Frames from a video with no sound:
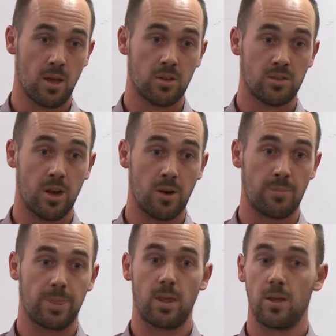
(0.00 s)
So
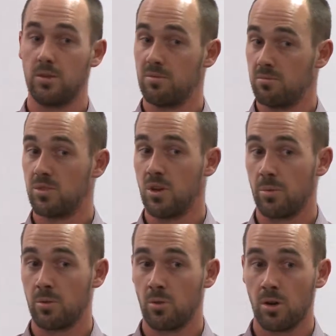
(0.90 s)

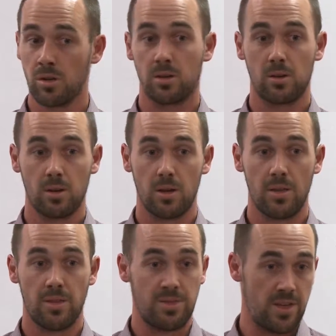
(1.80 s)
stopping work,
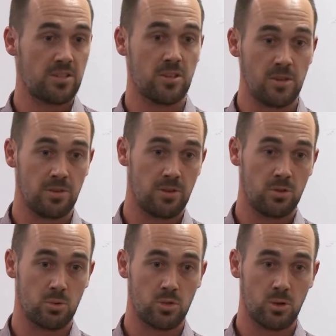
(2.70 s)
that's an
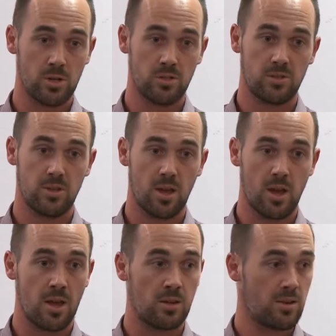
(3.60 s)
individual choice,
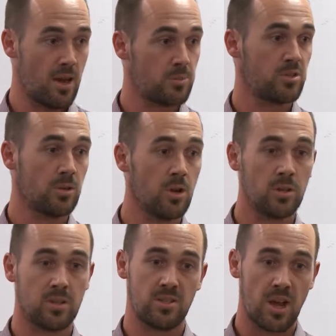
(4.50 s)
and
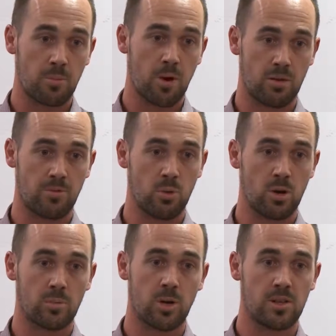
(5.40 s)
absolutely staying part of your
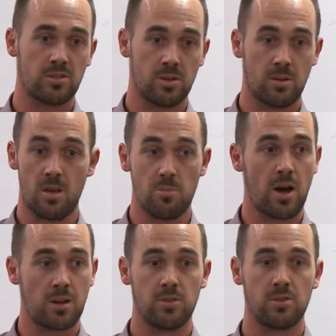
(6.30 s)
workplace and
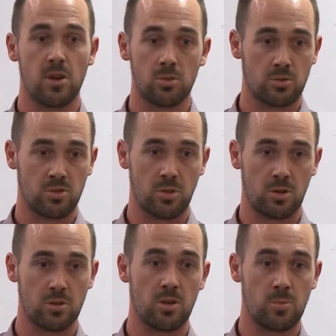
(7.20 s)
part of your social
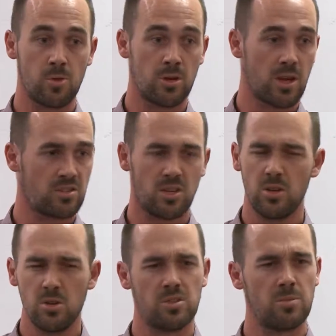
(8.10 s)
circle and your community has a
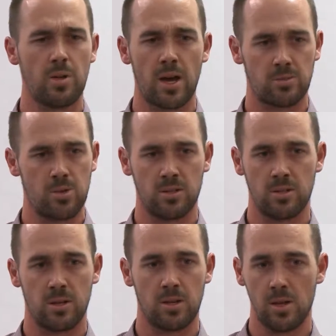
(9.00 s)
huge impact
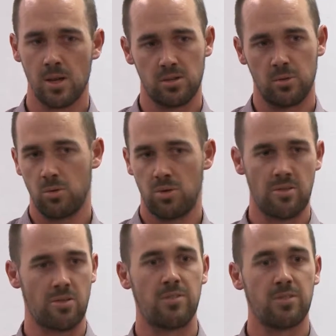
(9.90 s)
mentally. So we would
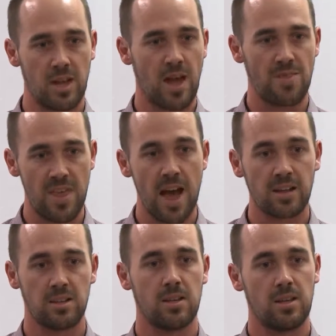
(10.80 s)
never advocate
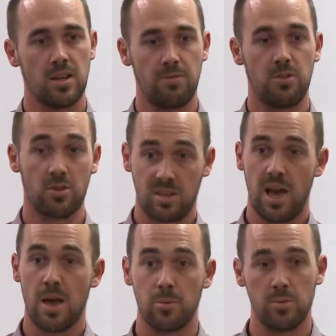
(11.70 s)
that if you're
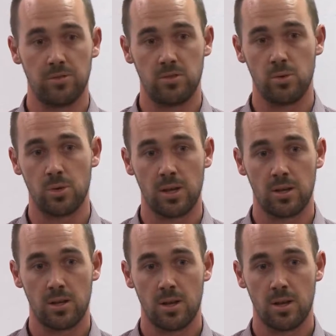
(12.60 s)
capable of doing it.